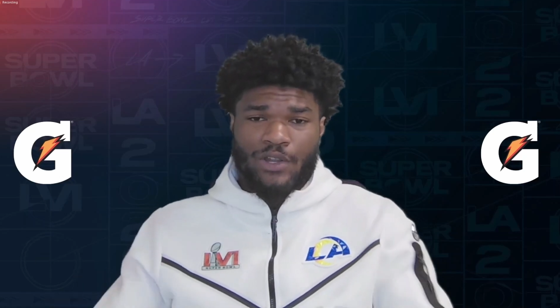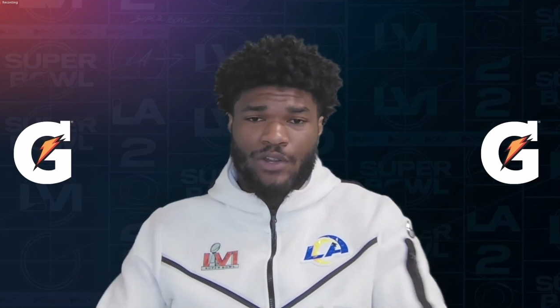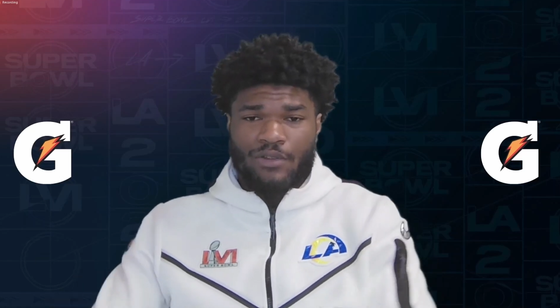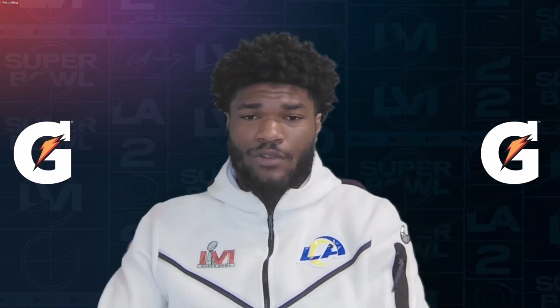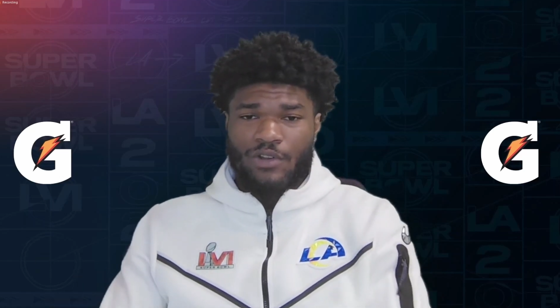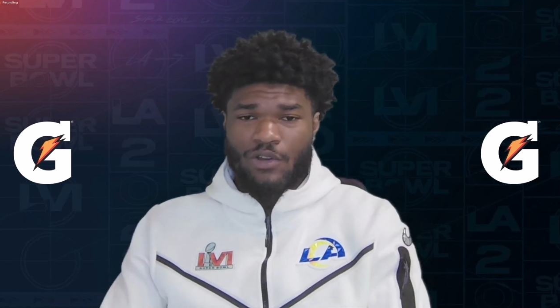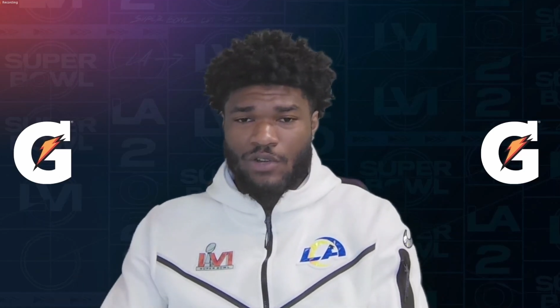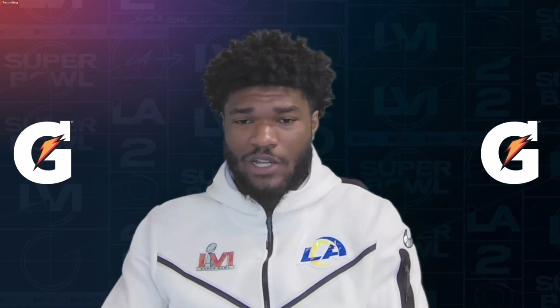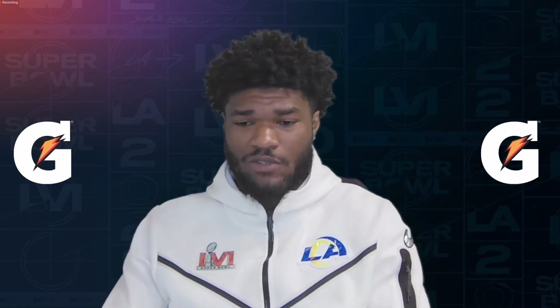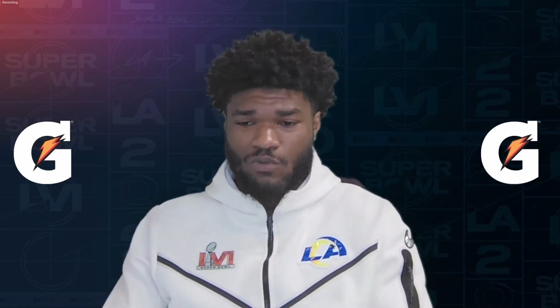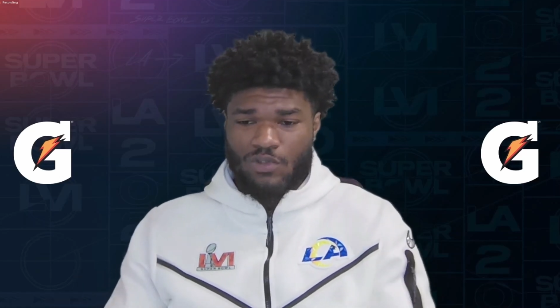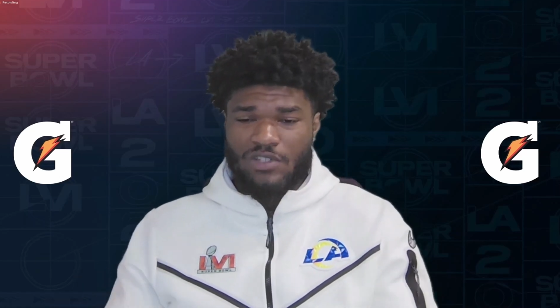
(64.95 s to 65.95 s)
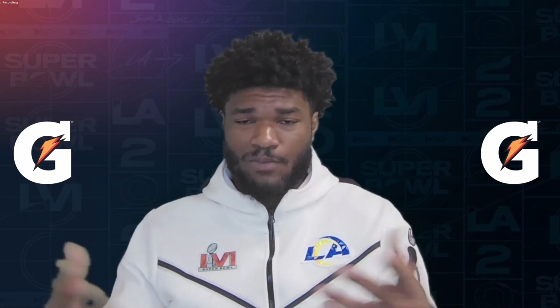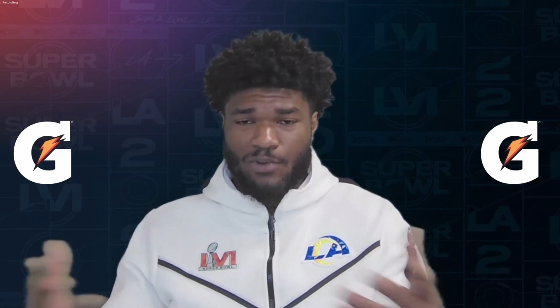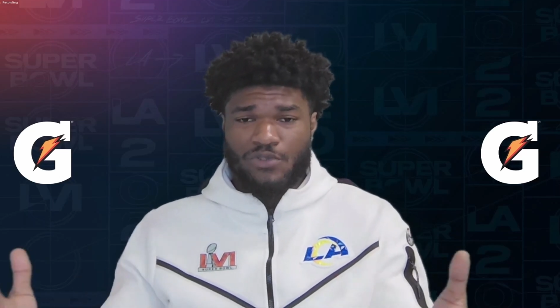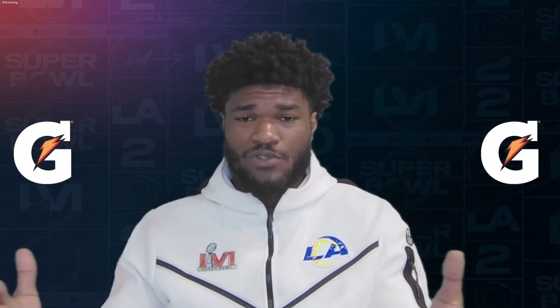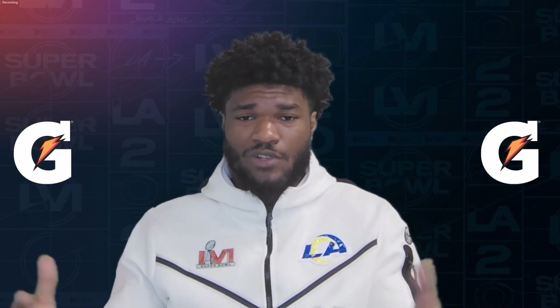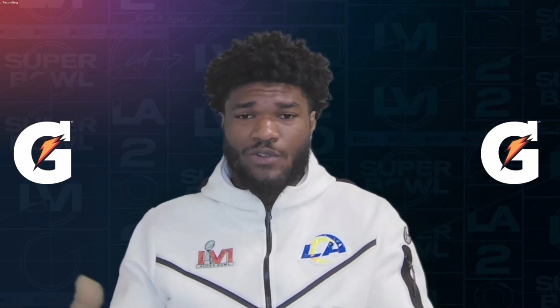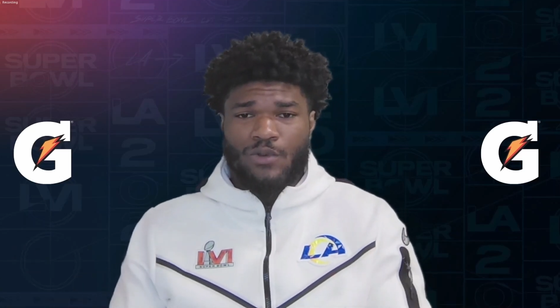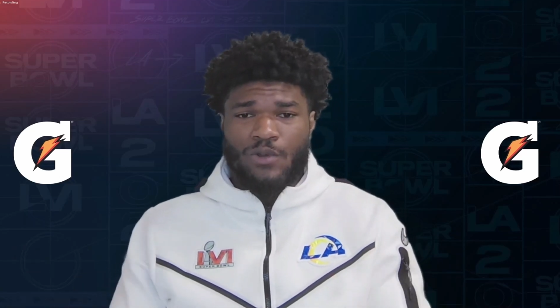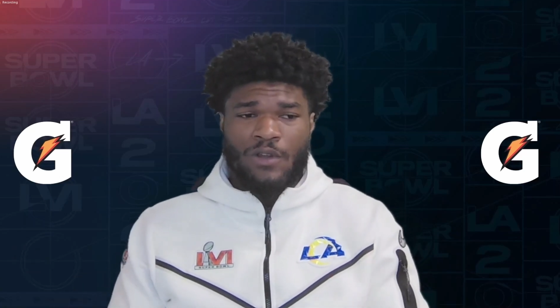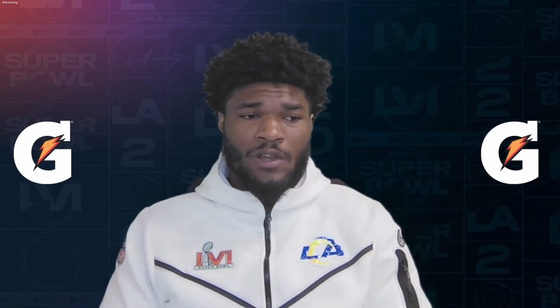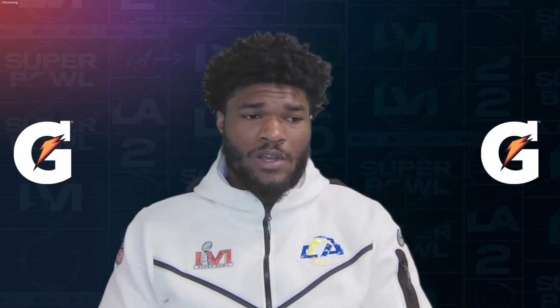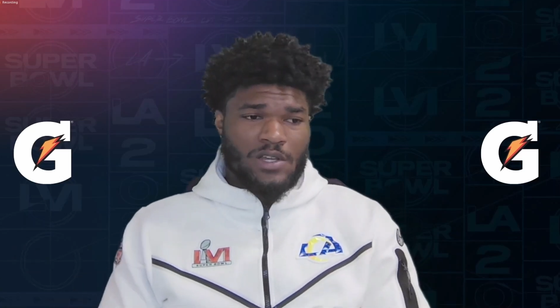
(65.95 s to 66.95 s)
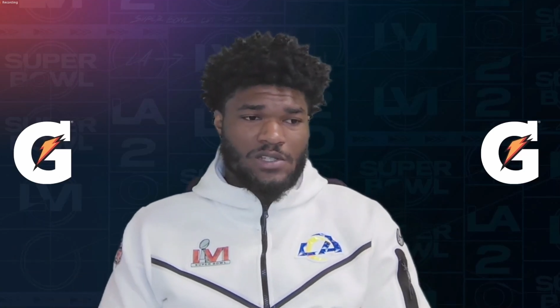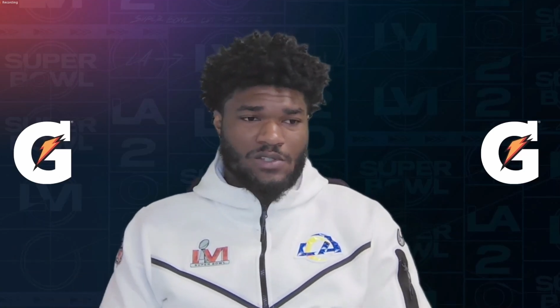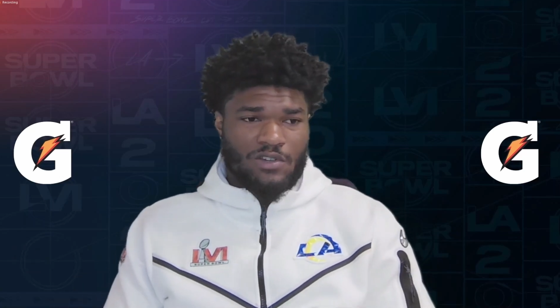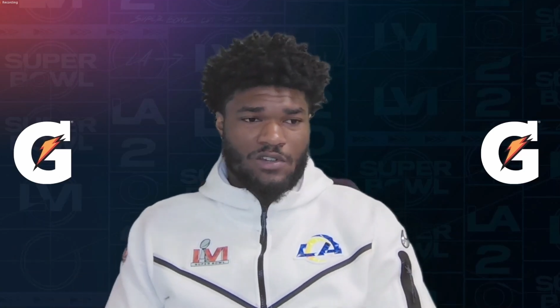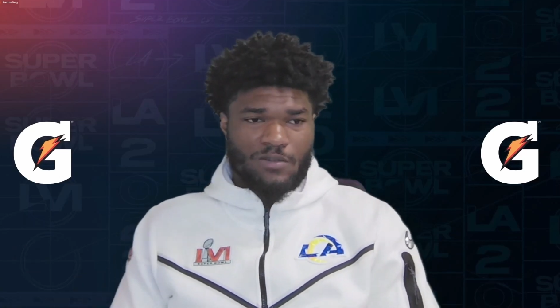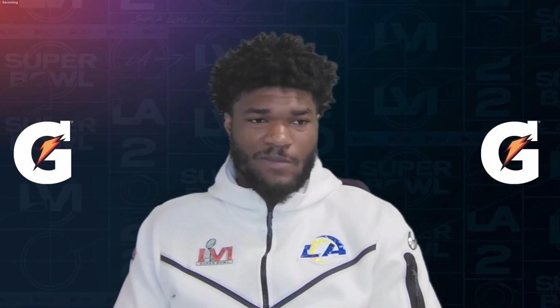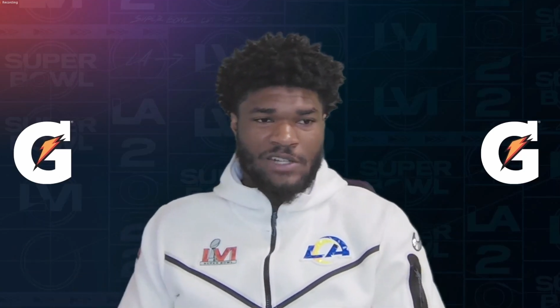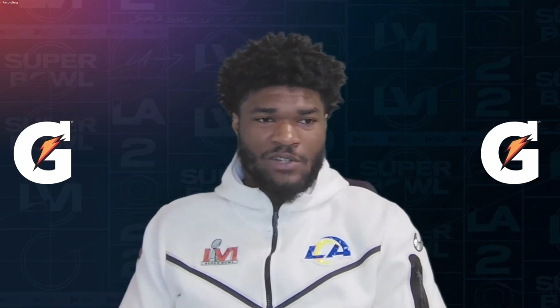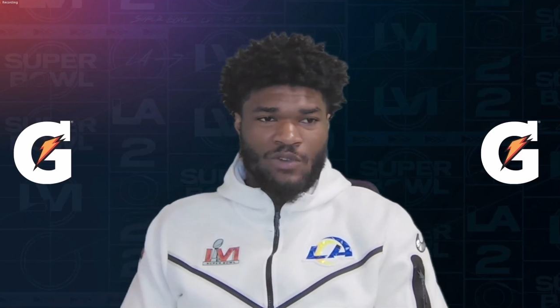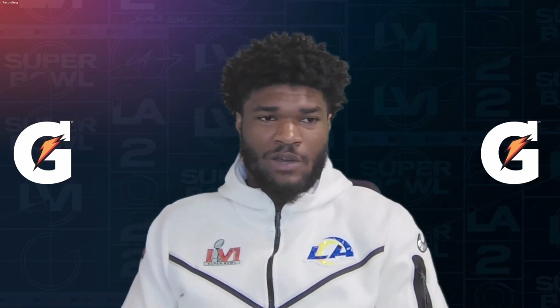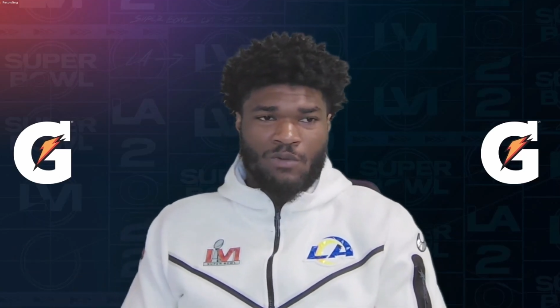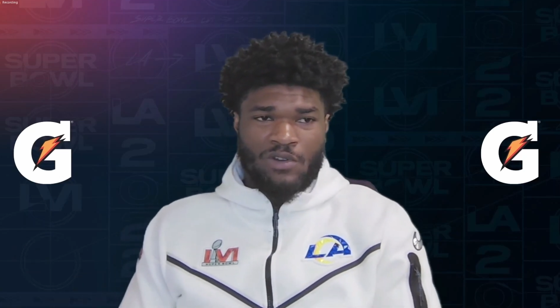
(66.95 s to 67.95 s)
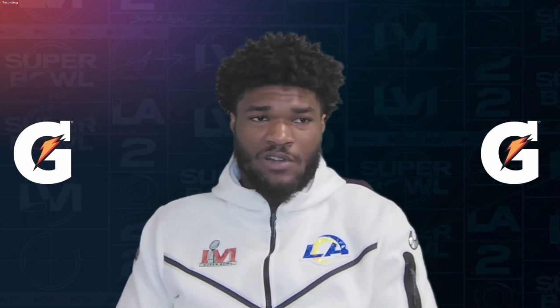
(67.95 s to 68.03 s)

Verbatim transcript: You know, that's what we're supposed to do. So um, I knew I wanted to.